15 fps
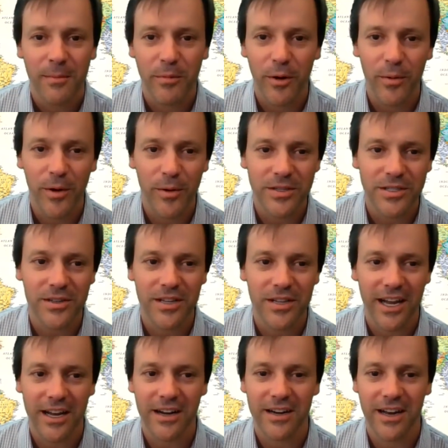but what would you
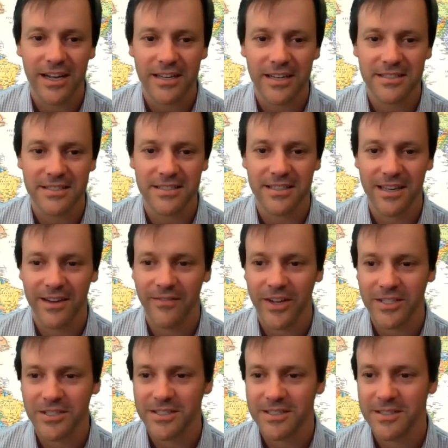like your next
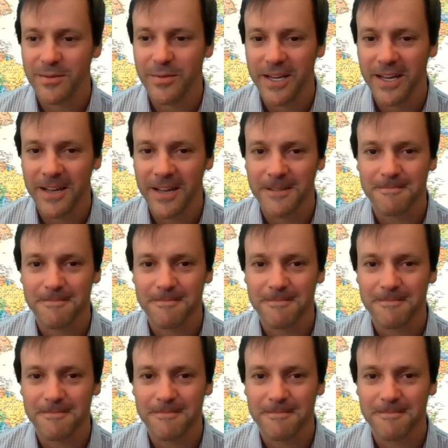adventure to be?